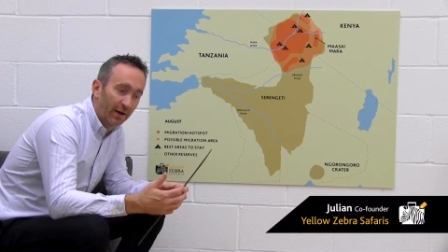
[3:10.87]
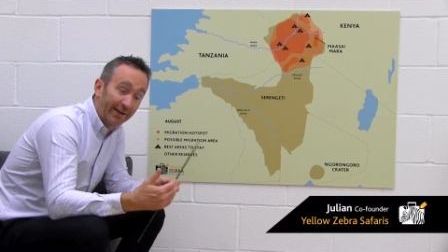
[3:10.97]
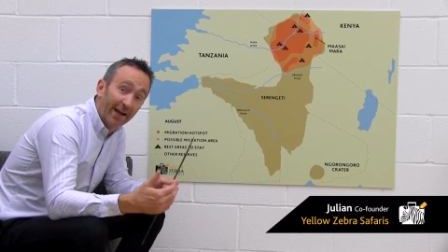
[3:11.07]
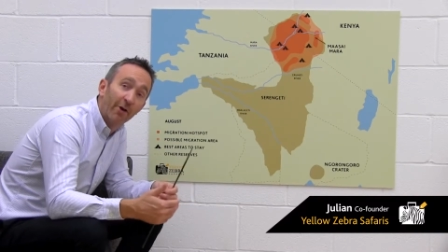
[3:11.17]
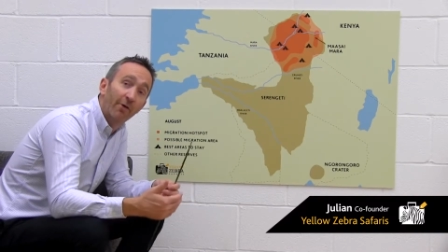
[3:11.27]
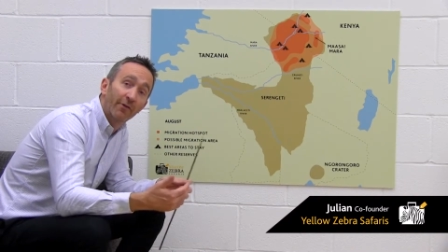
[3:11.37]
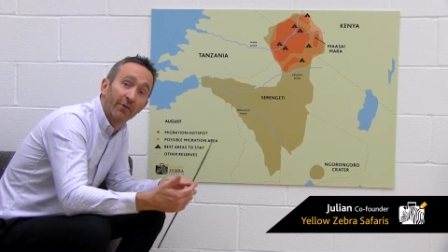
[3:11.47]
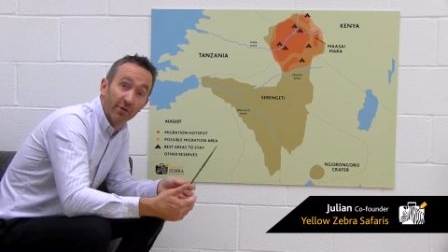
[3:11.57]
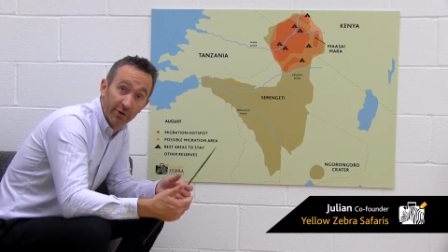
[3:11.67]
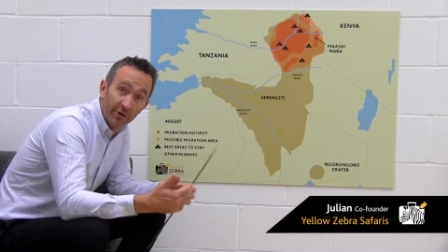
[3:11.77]
again
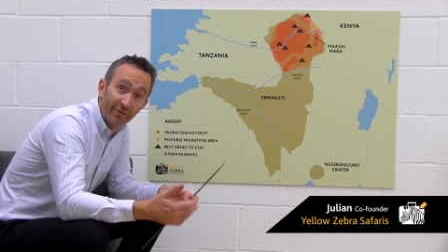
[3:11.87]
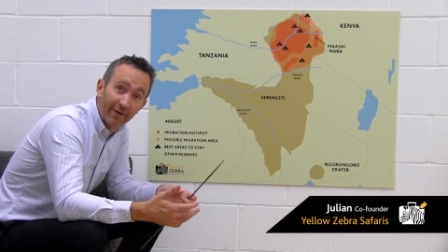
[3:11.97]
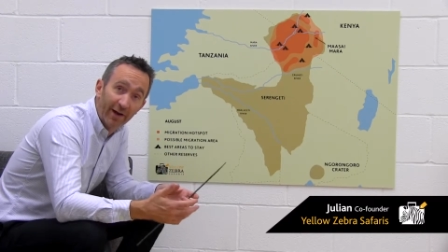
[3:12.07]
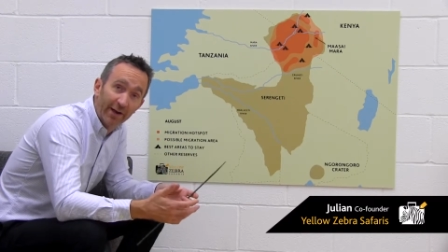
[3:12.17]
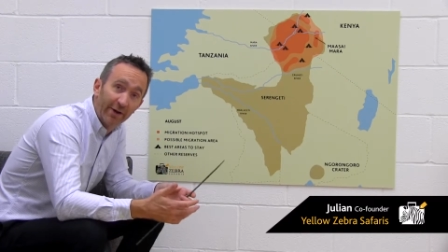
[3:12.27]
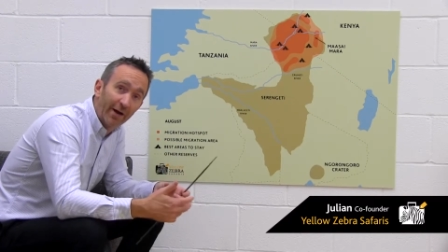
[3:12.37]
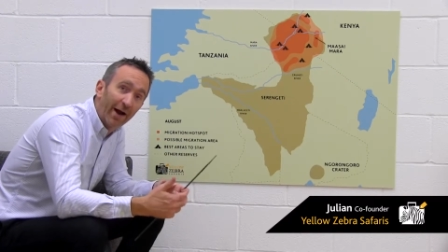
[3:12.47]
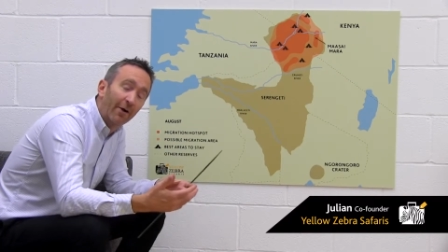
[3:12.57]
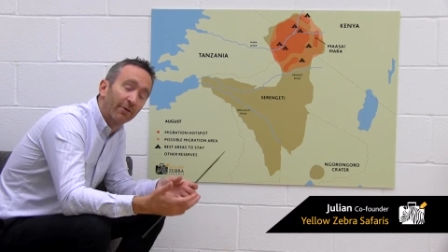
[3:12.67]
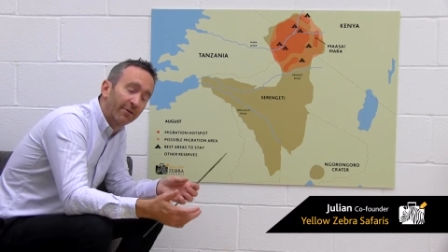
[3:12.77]
offers good value
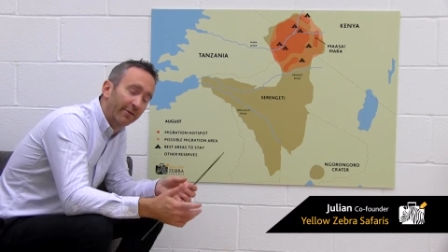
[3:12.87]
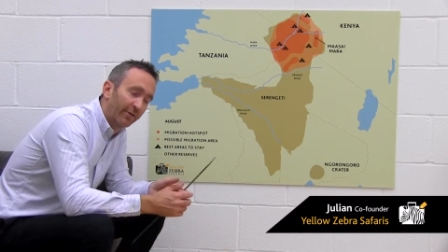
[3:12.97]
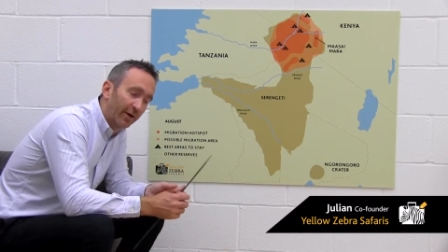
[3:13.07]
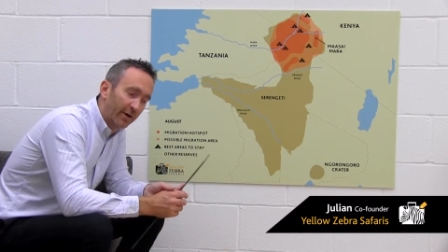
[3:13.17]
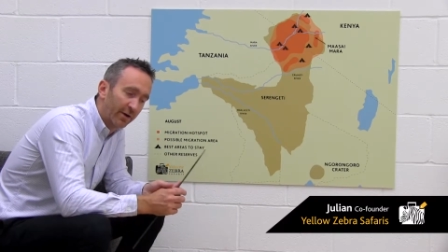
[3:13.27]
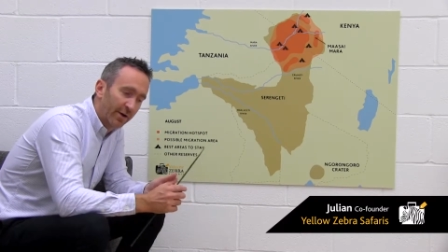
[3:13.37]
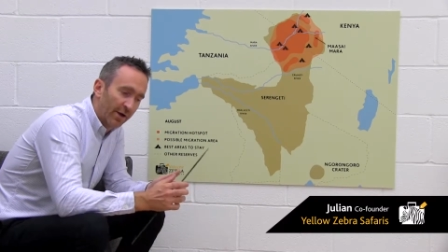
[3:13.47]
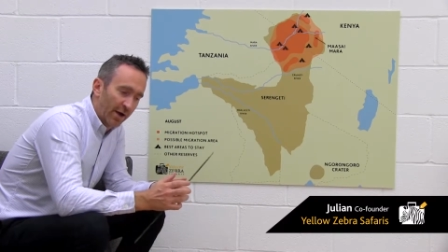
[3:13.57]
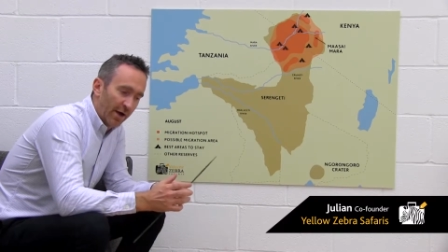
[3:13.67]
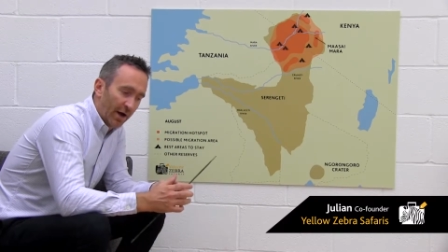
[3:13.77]
out
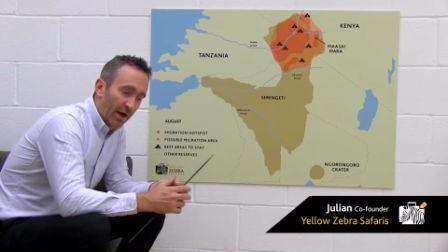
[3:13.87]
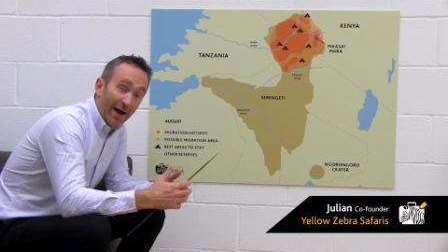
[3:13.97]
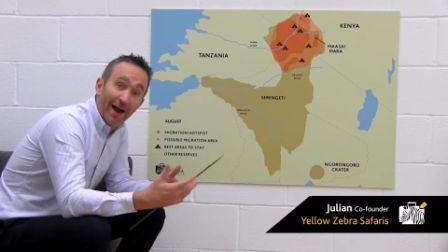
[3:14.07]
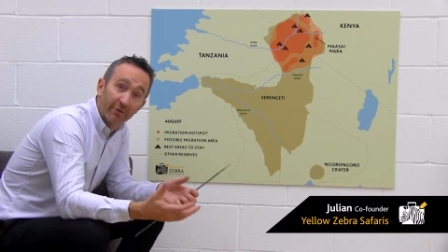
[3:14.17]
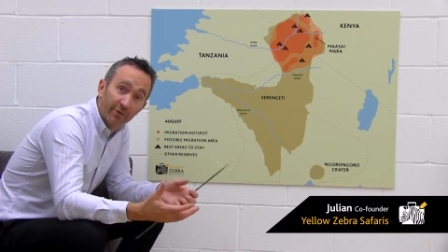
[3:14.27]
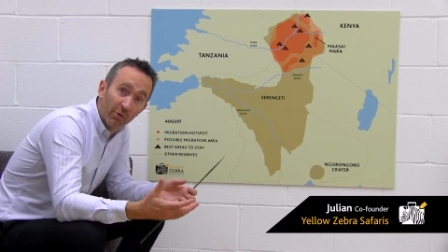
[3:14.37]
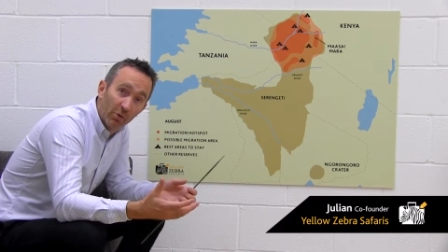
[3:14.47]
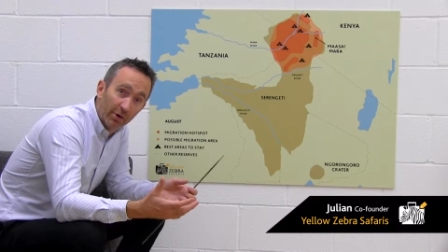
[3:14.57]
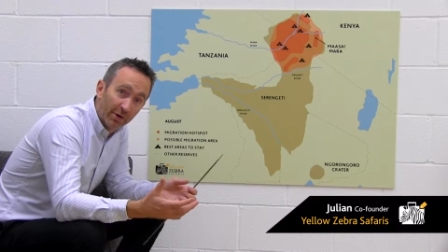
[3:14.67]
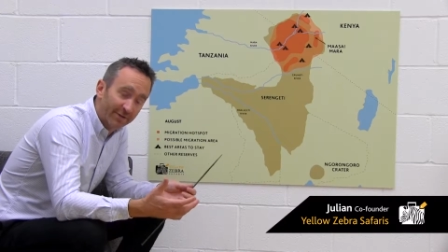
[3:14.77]
of
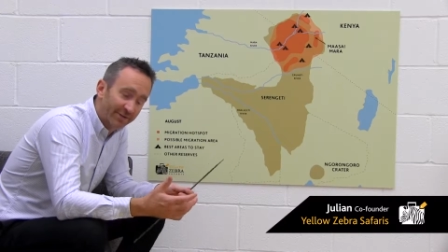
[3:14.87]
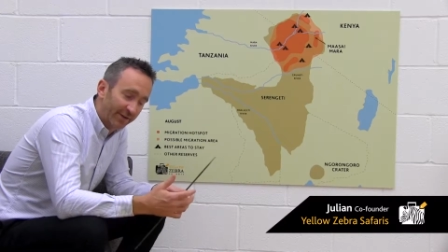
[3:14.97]
August,